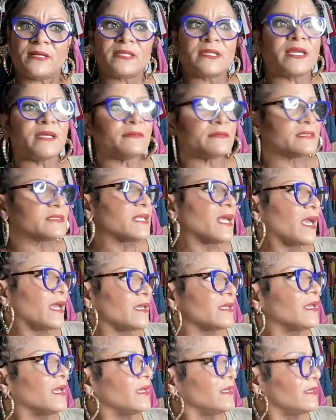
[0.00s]
And they was
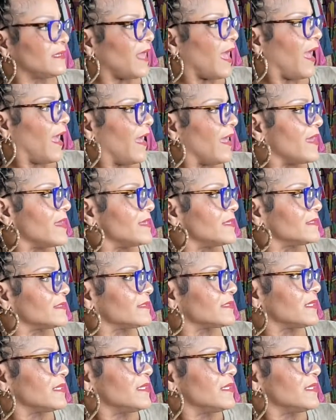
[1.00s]
like, yes.